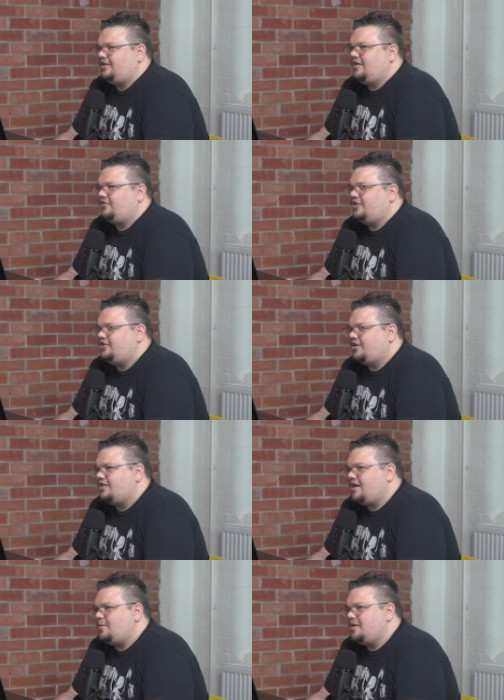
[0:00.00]
definitely done it
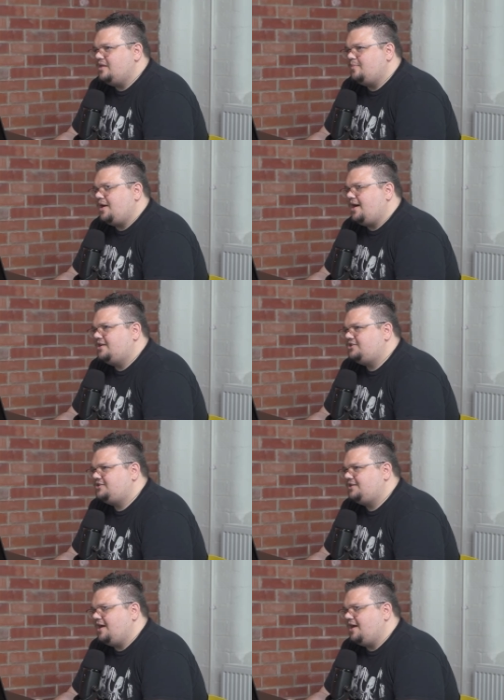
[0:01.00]
that way in the past,